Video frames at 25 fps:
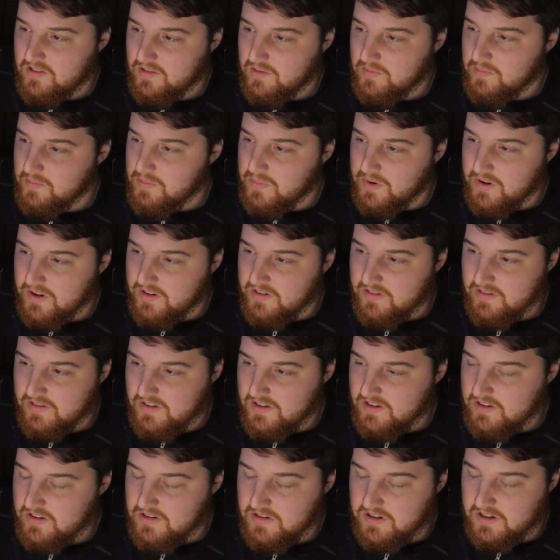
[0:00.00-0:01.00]
But
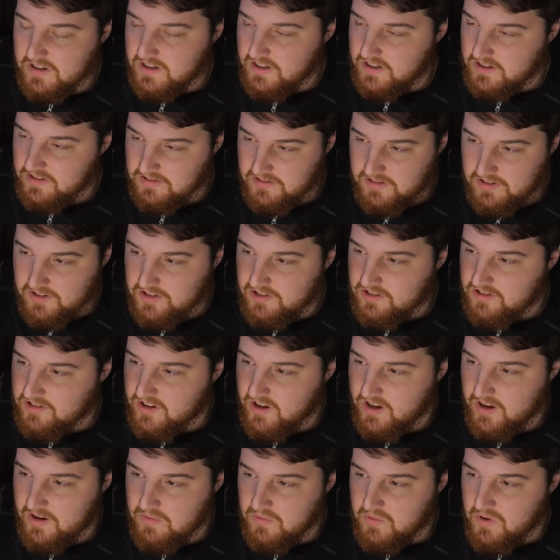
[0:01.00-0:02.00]
you could easily just
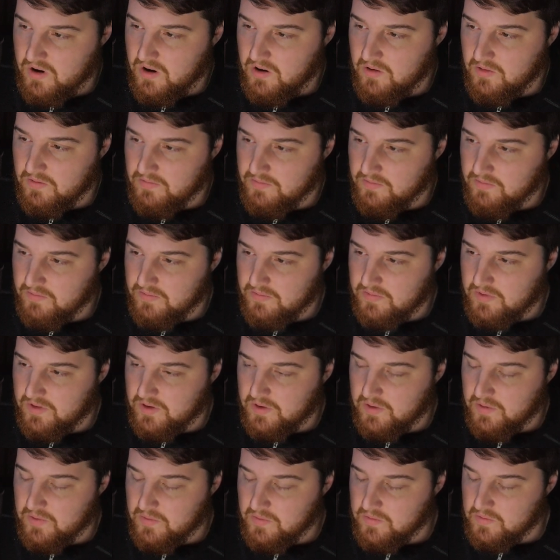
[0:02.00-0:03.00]
say, well,
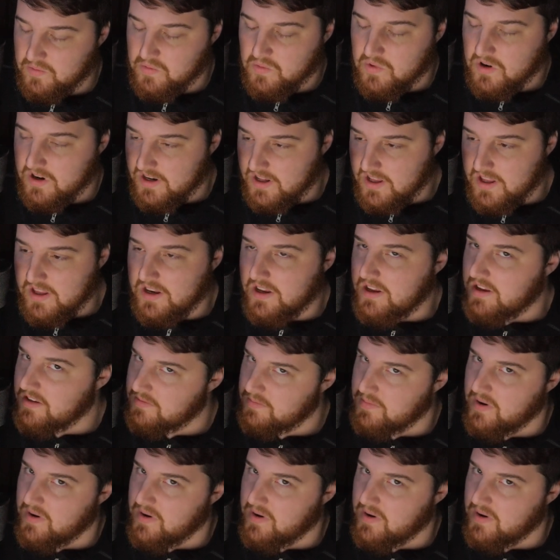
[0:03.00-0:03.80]
the one end is